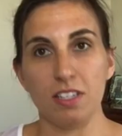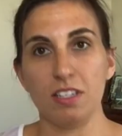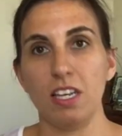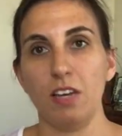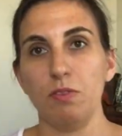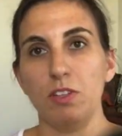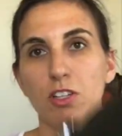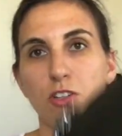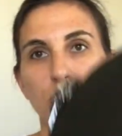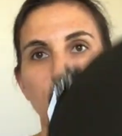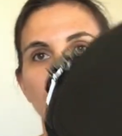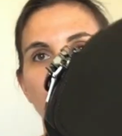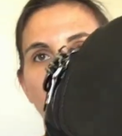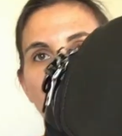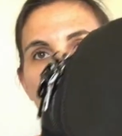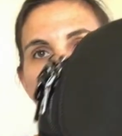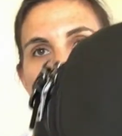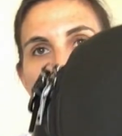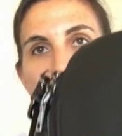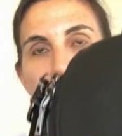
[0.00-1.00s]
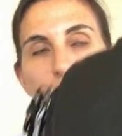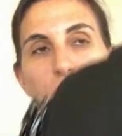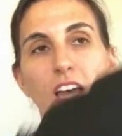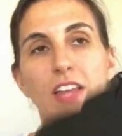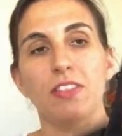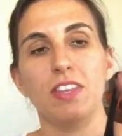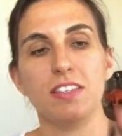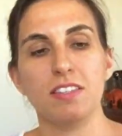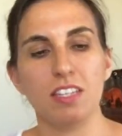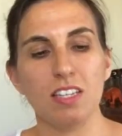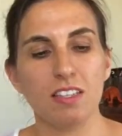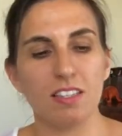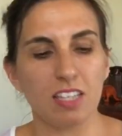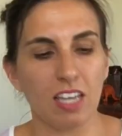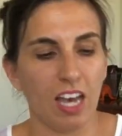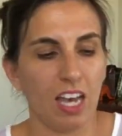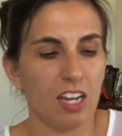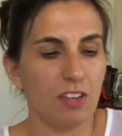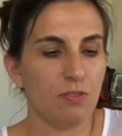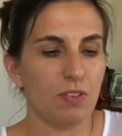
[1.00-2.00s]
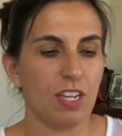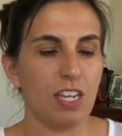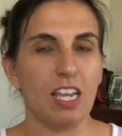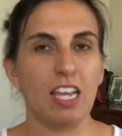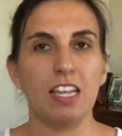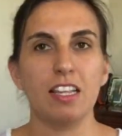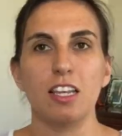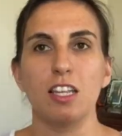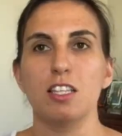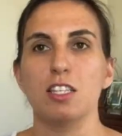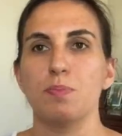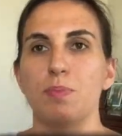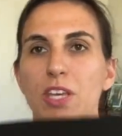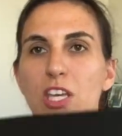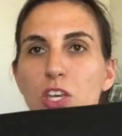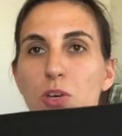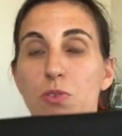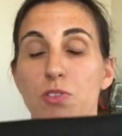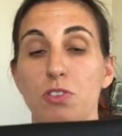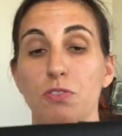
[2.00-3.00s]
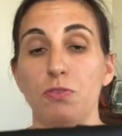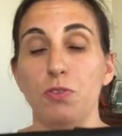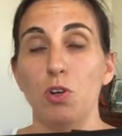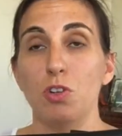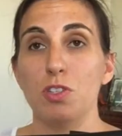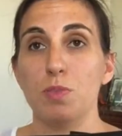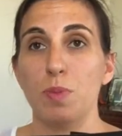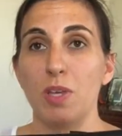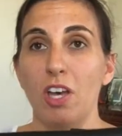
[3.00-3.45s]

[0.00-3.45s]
does have a little grab handle, and this is kind of inconspicuous. It falls